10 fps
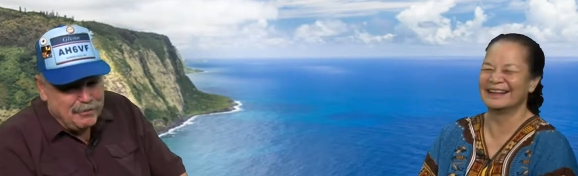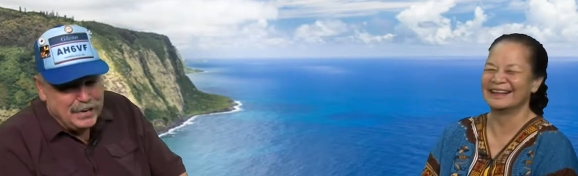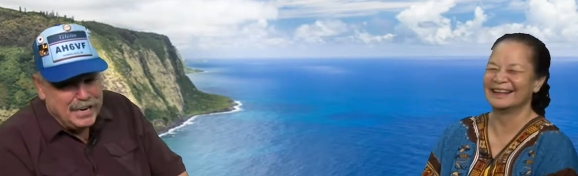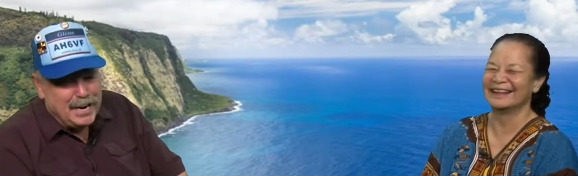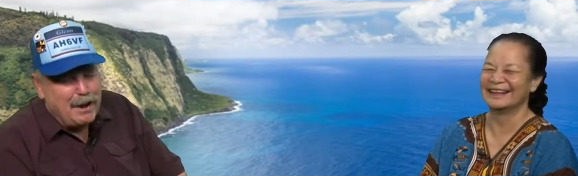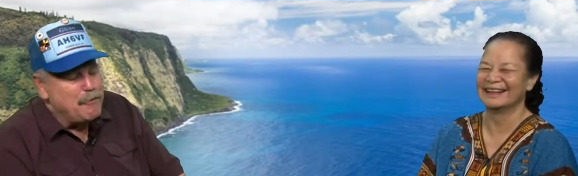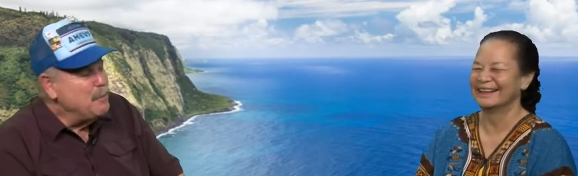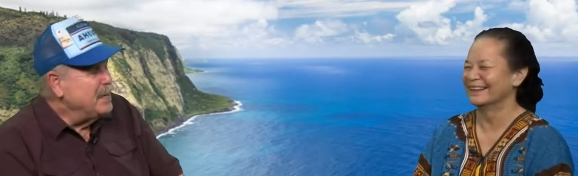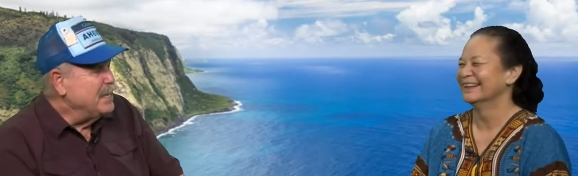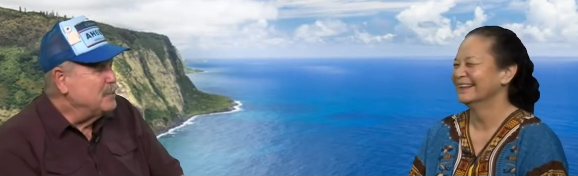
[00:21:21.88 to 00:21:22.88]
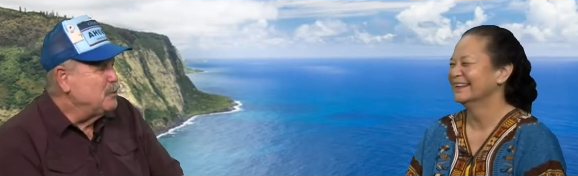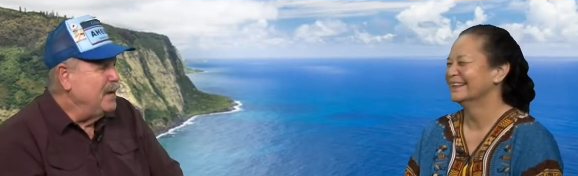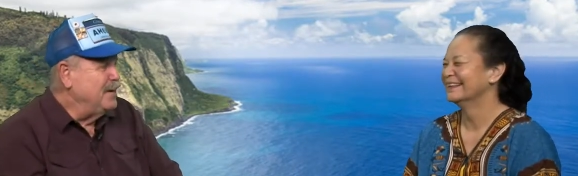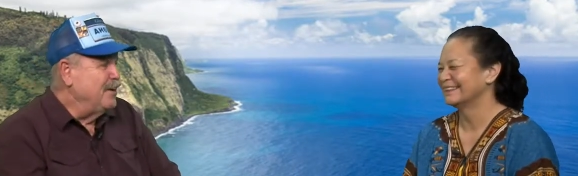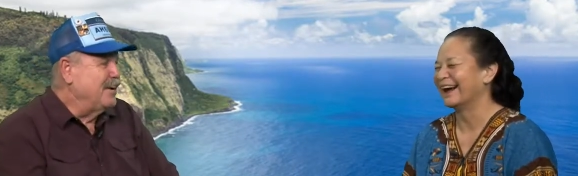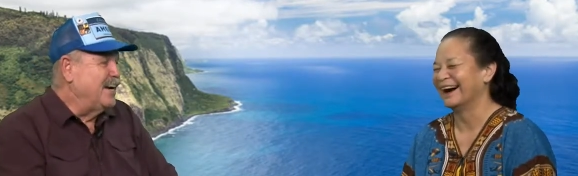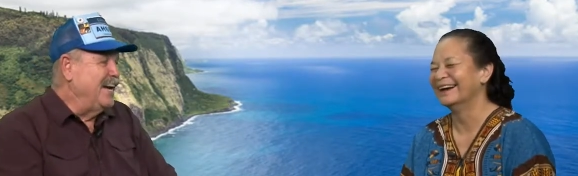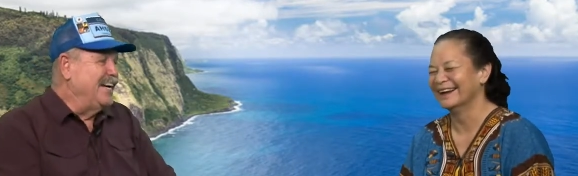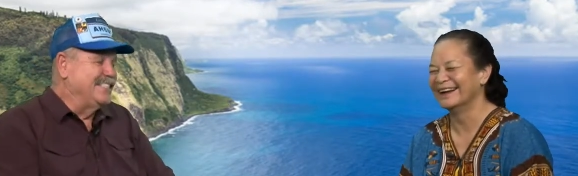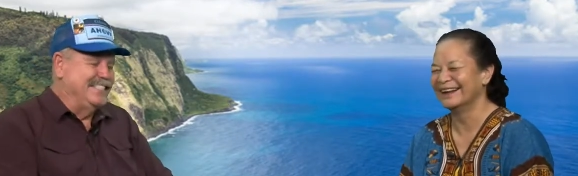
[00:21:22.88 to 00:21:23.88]
Speaker 1: We get everybody gets wet in our yeah.
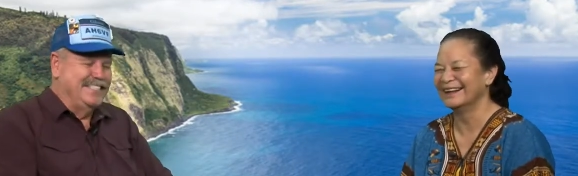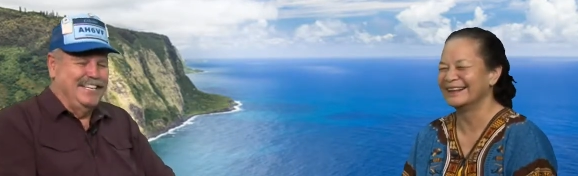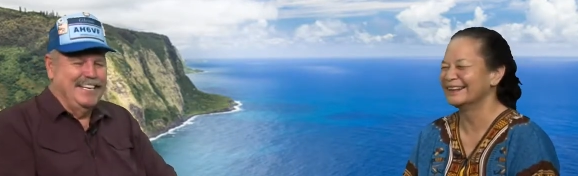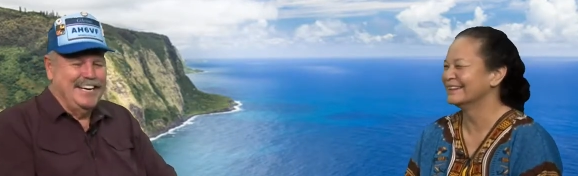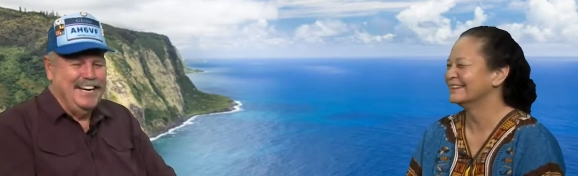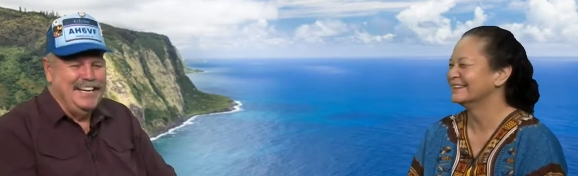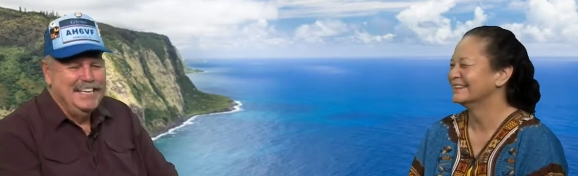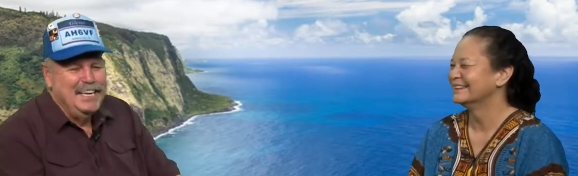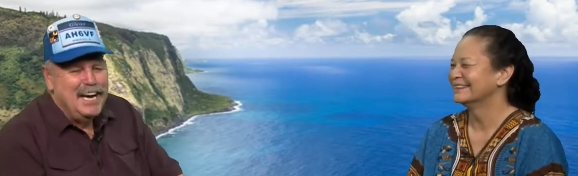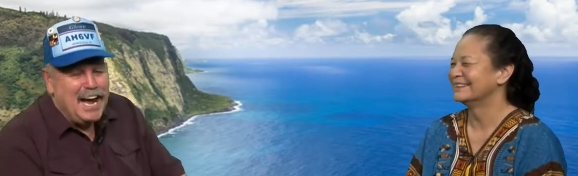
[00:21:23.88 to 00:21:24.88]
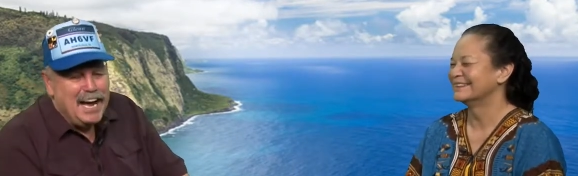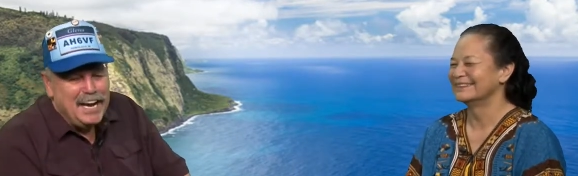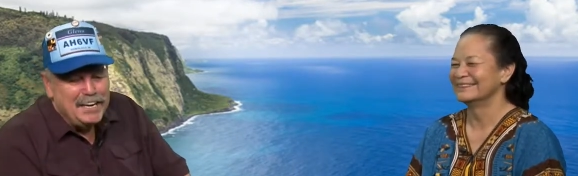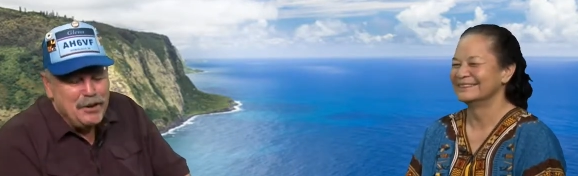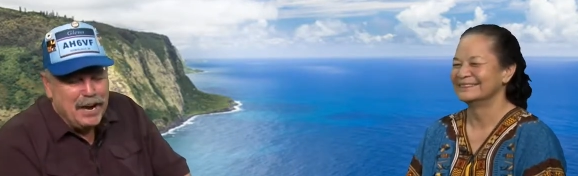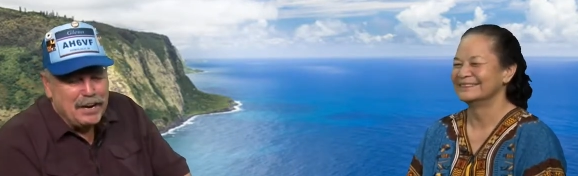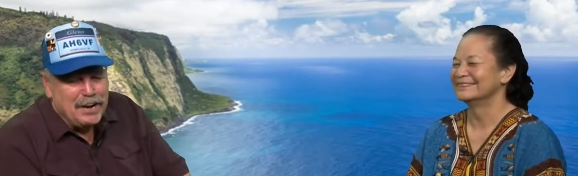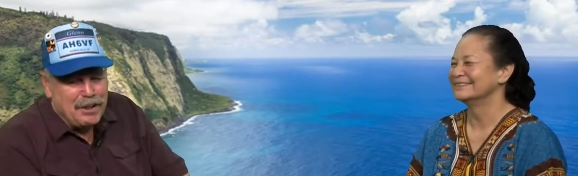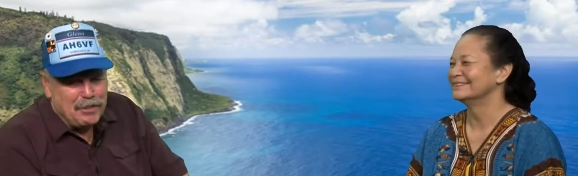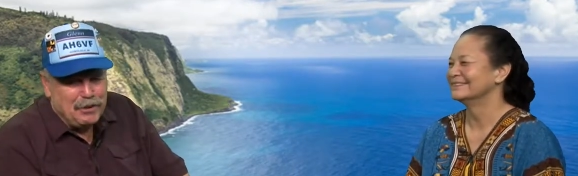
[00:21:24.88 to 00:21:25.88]
classes, okay? And you had another
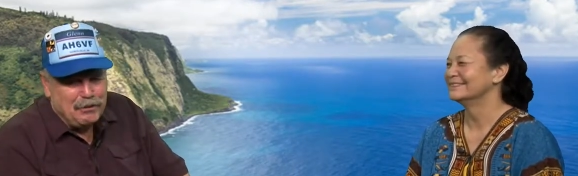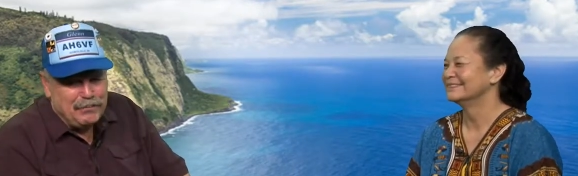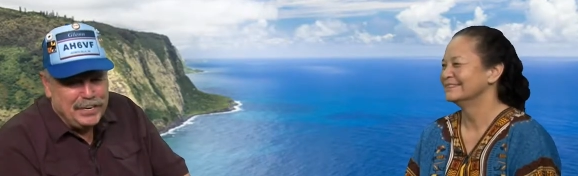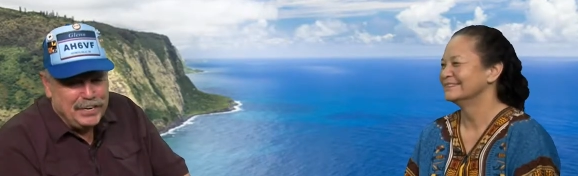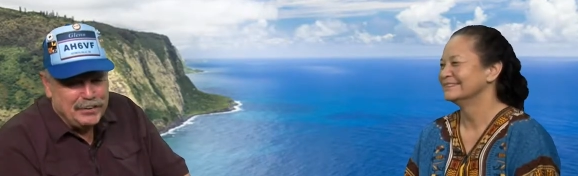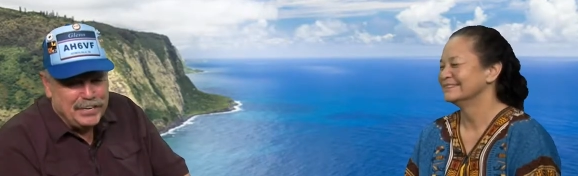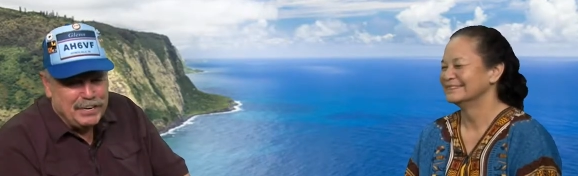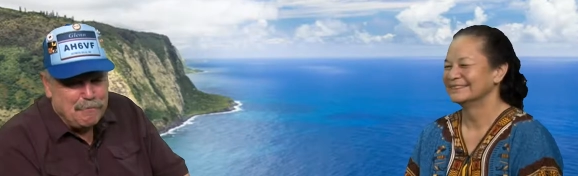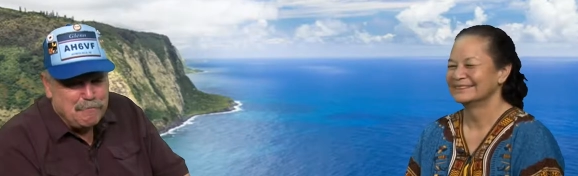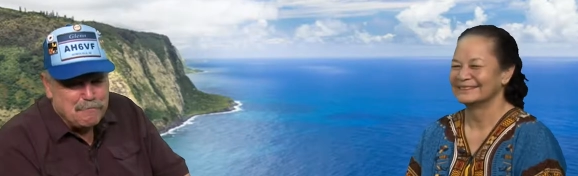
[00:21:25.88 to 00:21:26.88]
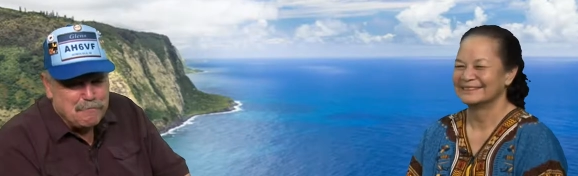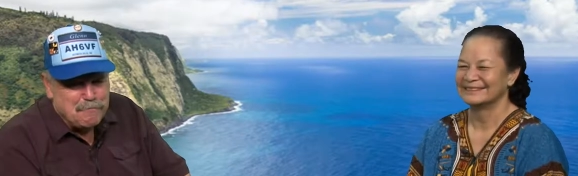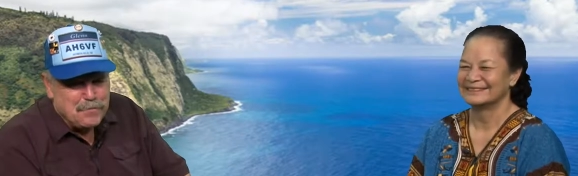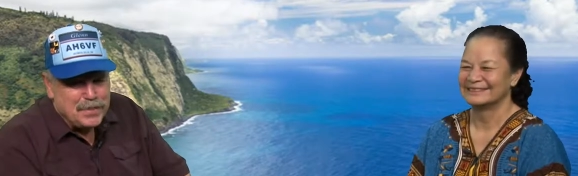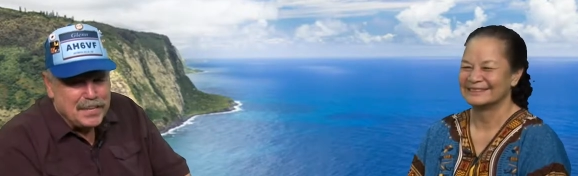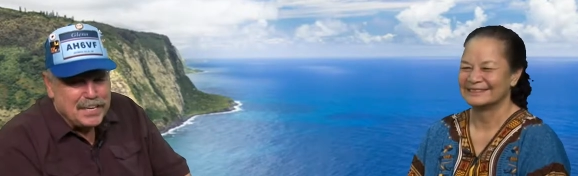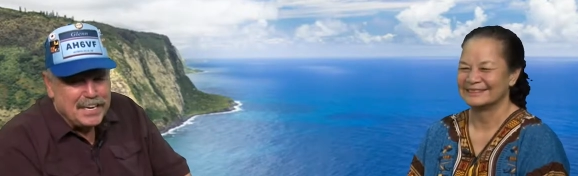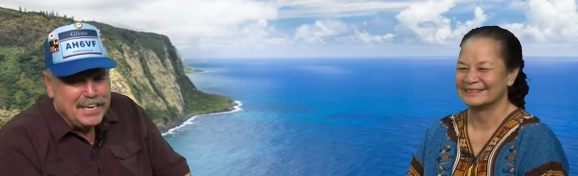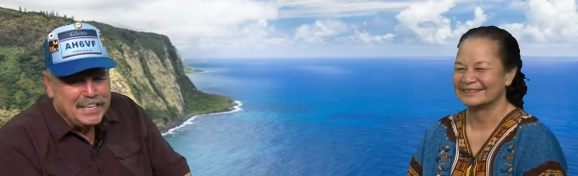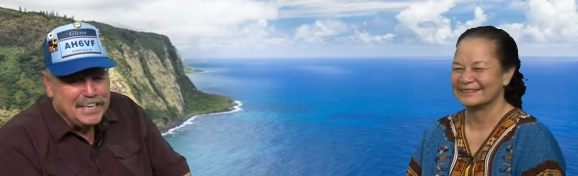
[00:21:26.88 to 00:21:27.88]
little video there. I
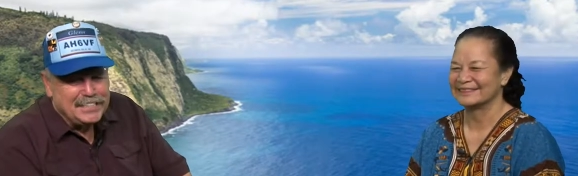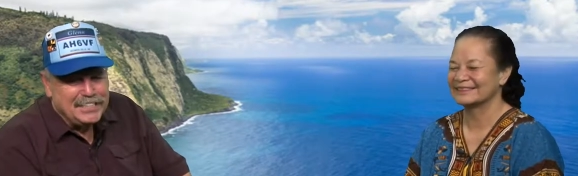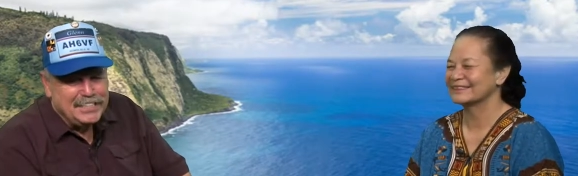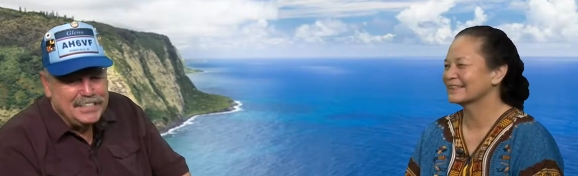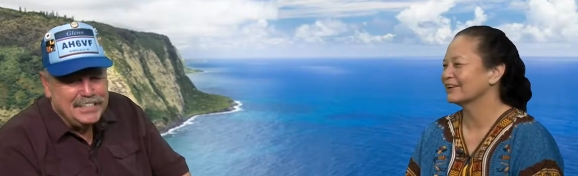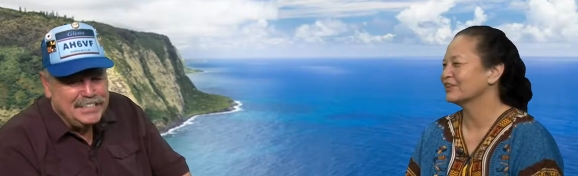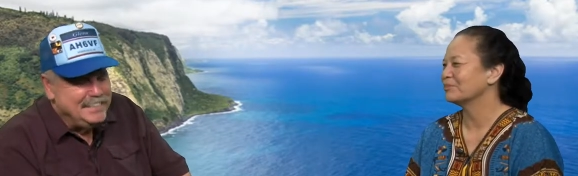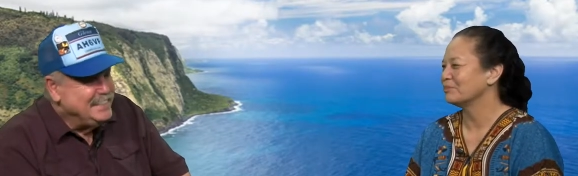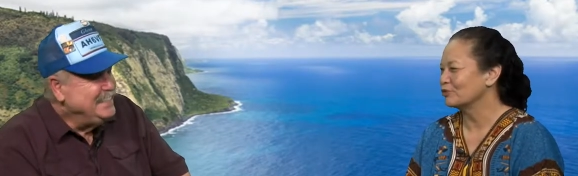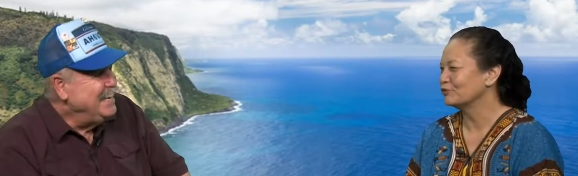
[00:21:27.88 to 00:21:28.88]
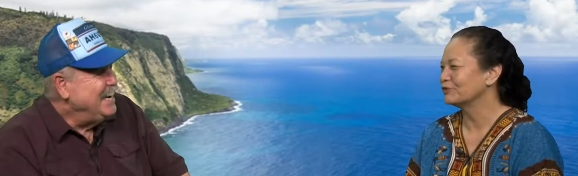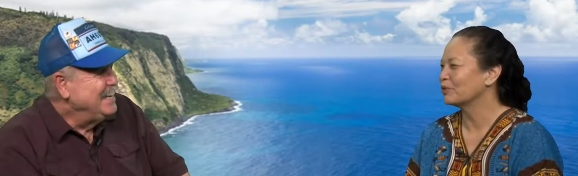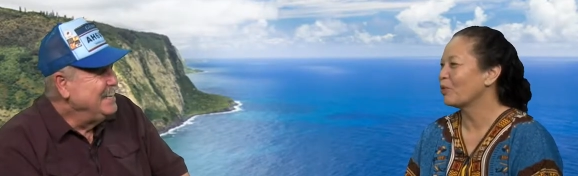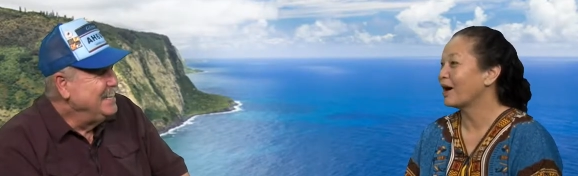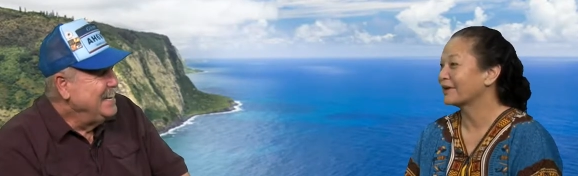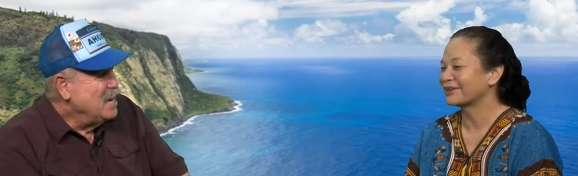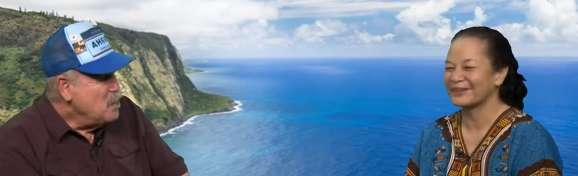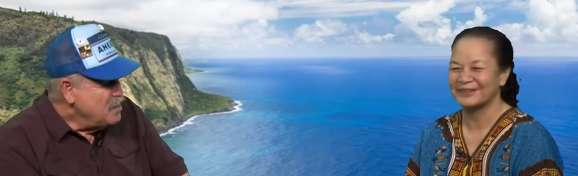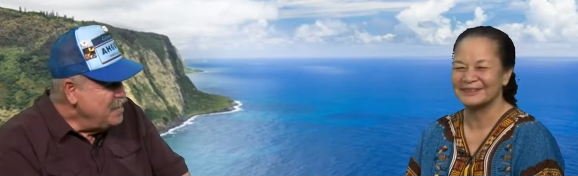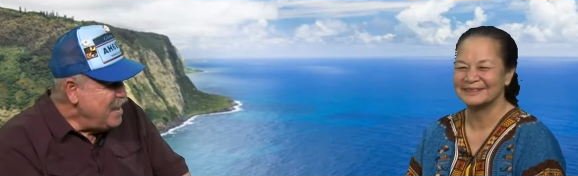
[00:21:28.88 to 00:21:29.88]
think this so. is how they move yeah. the water.
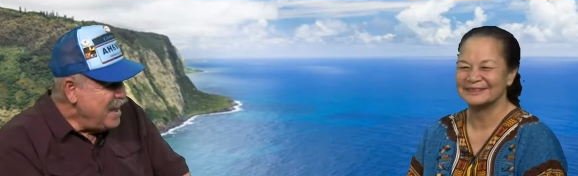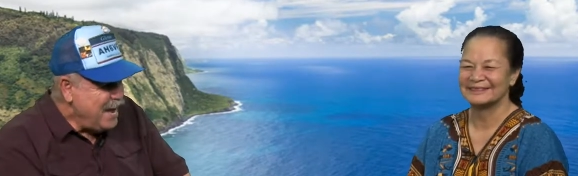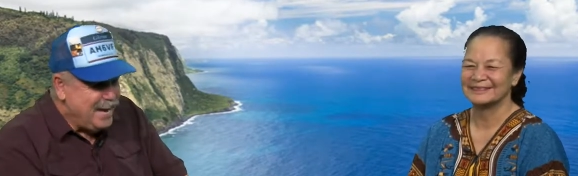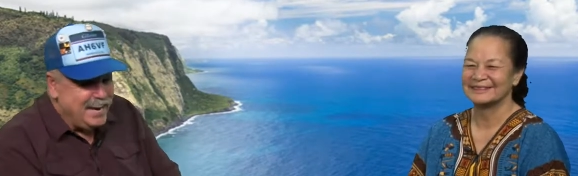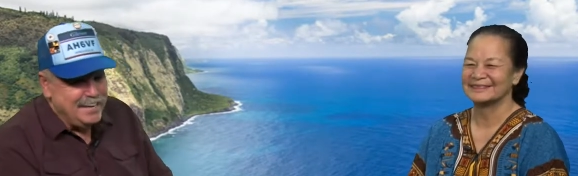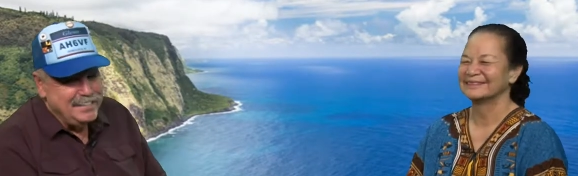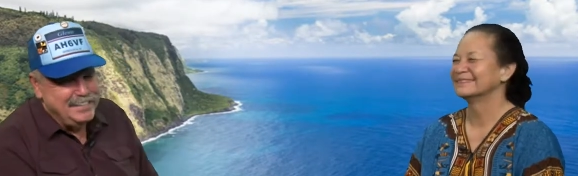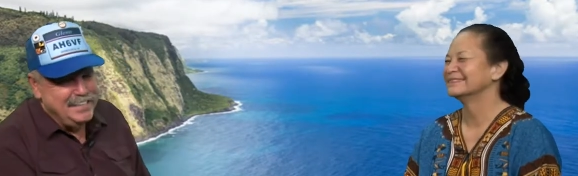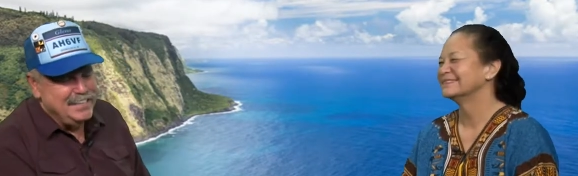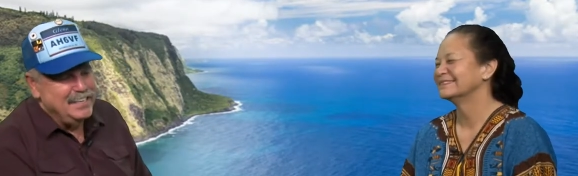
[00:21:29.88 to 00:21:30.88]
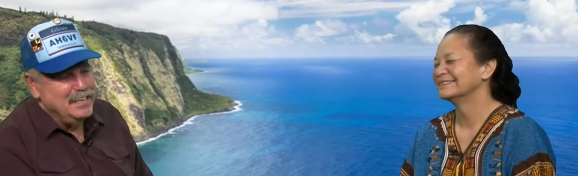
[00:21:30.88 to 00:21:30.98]
Yeah, yeah.